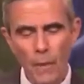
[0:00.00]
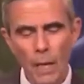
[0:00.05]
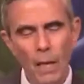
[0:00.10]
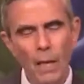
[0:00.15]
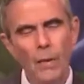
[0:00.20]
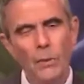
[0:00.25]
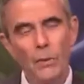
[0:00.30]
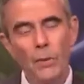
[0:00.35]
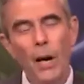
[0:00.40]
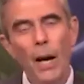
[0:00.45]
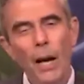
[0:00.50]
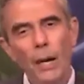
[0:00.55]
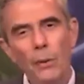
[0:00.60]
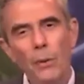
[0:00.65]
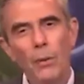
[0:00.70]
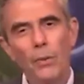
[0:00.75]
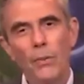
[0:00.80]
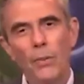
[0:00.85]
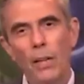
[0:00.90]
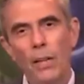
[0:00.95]
So how
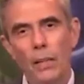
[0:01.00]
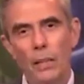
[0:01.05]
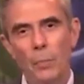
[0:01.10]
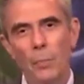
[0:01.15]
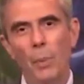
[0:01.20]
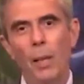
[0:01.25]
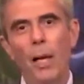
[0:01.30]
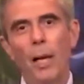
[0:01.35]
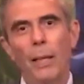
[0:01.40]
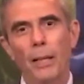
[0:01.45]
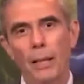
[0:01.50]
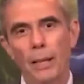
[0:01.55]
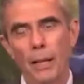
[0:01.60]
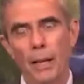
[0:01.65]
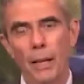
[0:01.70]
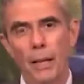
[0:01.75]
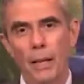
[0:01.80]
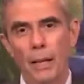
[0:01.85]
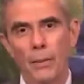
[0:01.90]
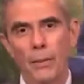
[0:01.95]
does that apply to
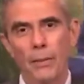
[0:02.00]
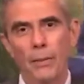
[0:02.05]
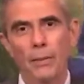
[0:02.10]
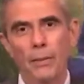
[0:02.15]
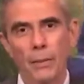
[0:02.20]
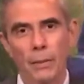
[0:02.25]
us?